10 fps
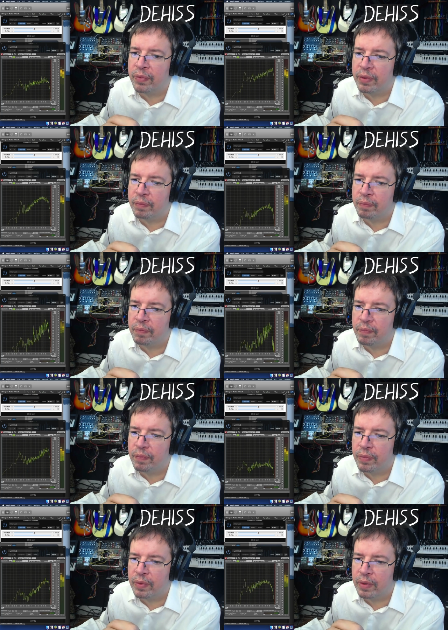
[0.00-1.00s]

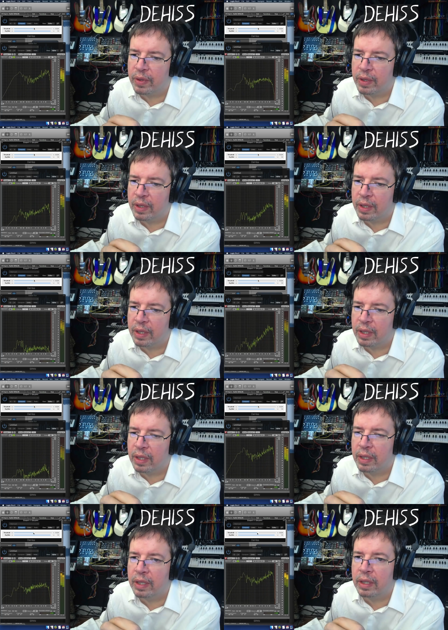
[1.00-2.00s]

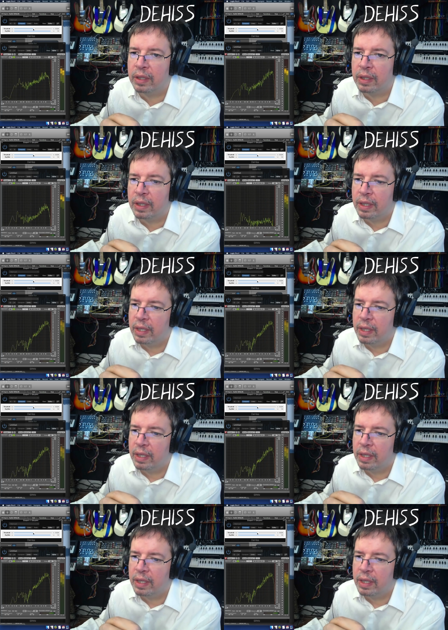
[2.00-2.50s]
(no one is talking)